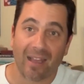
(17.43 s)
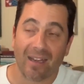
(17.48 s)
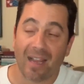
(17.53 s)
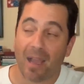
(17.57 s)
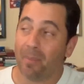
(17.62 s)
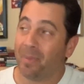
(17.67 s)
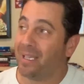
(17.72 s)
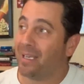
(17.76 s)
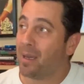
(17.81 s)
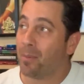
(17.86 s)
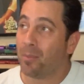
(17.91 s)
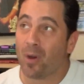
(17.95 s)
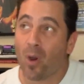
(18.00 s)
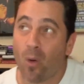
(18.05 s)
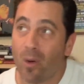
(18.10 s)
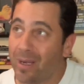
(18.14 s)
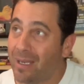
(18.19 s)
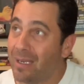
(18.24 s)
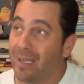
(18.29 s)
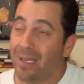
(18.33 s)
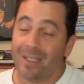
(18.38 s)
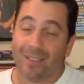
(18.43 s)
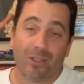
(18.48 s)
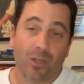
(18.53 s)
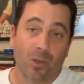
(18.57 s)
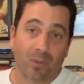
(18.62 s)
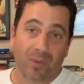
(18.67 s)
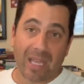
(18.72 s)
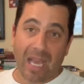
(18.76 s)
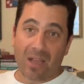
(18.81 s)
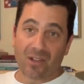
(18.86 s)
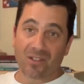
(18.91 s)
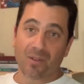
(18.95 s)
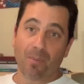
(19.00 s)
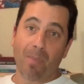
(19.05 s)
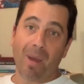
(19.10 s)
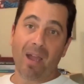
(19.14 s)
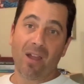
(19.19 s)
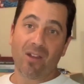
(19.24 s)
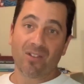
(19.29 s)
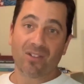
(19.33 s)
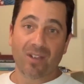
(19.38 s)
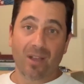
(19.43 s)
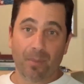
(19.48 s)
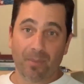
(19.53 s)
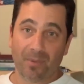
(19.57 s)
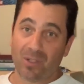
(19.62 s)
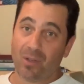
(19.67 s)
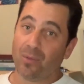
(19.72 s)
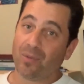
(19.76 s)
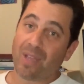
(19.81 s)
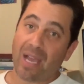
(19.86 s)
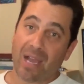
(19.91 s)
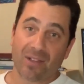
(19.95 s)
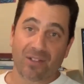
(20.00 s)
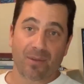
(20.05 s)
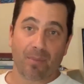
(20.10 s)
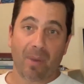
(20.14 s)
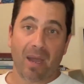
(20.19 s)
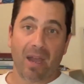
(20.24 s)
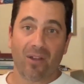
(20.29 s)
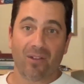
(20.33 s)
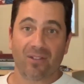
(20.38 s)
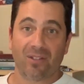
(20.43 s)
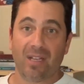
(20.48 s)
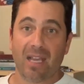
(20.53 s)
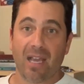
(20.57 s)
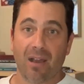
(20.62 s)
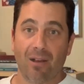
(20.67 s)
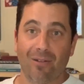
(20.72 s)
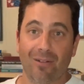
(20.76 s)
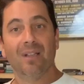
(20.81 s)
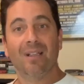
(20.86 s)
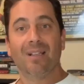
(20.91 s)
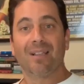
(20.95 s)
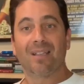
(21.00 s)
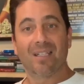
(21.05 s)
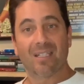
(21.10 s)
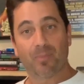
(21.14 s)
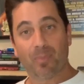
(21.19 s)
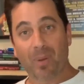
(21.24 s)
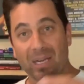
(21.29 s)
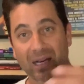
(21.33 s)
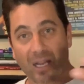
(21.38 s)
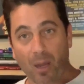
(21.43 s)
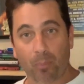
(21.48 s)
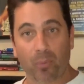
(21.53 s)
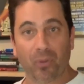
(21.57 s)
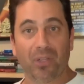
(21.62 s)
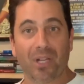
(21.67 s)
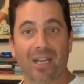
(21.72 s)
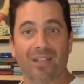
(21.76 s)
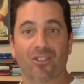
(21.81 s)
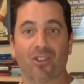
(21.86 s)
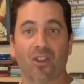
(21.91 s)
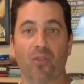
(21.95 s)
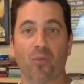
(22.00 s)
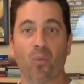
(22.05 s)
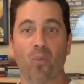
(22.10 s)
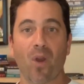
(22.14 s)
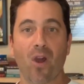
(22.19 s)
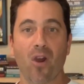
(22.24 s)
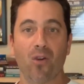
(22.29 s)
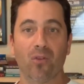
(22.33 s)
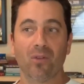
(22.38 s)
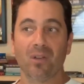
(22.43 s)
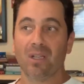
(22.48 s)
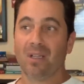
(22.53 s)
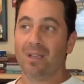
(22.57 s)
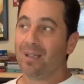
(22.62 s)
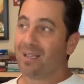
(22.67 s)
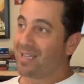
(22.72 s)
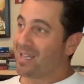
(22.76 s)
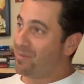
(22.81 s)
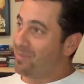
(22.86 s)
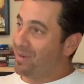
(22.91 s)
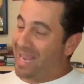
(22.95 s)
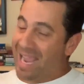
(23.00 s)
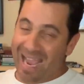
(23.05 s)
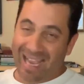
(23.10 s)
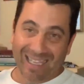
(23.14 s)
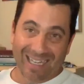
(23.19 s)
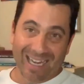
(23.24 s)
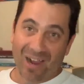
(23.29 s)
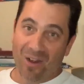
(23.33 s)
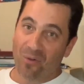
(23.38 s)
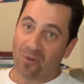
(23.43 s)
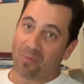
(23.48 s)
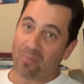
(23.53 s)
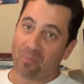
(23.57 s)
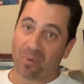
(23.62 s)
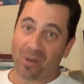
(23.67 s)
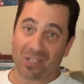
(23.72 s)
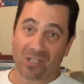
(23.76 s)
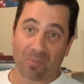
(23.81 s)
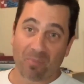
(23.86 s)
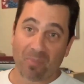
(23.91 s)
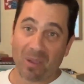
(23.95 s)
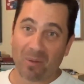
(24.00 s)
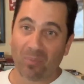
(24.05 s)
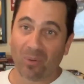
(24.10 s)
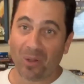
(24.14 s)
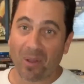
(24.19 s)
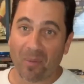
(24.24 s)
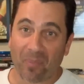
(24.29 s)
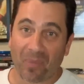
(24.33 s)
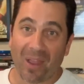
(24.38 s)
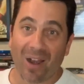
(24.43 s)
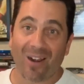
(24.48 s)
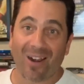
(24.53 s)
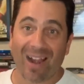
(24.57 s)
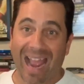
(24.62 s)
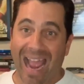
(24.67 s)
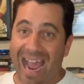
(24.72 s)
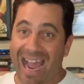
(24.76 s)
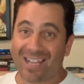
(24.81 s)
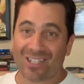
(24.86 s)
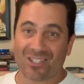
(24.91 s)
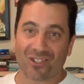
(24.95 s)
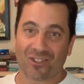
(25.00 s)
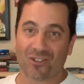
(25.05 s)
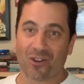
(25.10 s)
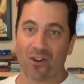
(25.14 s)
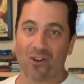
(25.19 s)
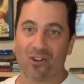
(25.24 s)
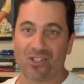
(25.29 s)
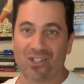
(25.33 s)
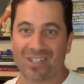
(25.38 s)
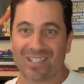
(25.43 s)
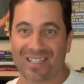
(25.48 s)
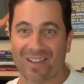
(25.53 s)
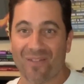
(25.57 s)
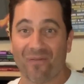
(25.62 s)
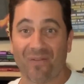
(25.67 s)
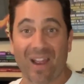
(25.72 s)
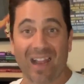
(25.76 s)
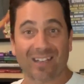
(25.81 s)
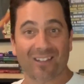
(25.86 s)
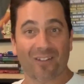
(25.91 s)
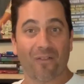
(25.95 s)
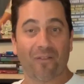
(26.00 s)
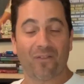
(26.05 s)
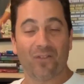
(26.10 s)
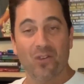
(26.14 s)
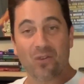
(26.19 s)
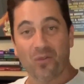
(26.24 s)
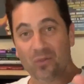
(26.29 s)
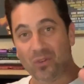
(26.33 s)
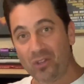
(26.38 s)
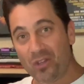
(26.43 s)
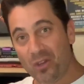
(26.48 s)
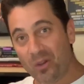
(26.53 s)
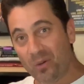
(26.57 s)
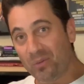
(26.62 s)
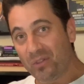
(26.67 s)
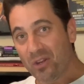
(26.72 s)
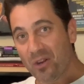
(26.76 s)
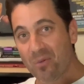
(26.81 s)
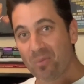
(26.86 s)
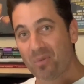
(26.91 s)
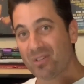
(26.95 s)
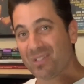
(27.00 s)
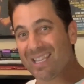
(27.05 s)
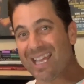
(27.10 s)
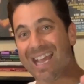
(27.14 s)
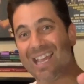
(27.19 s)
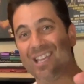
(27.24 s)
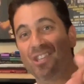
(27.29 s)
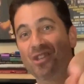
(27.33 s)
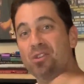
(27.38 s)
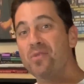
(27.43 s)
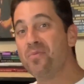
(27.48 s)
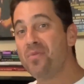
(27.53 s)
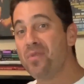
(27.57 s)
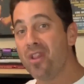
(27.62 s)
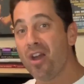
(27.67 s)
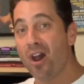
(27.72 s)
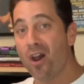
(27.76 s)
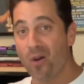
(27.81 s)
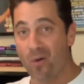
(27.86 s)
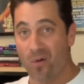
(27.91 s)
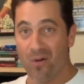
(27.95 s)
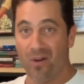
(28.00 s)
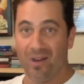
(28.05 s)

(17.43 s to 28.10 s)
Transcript: I mean, I'm going 2,000 miles up, 2,000 miles down. Gonna spend a couple nights on the road. Gonna be hanging out with a bunch of people up there at Sturgis. In fact, a few YouTubers that you know.